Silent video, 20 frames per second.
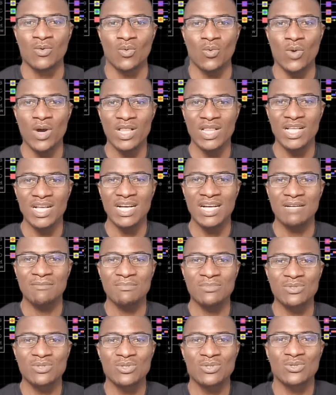
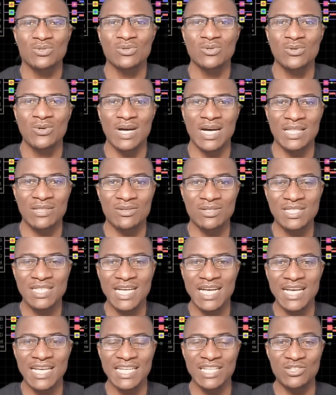Welcome to
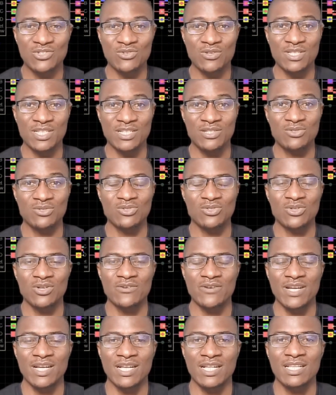another electronics
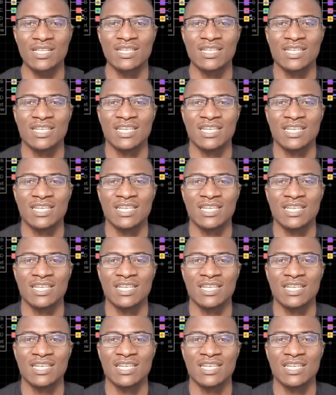tutorial.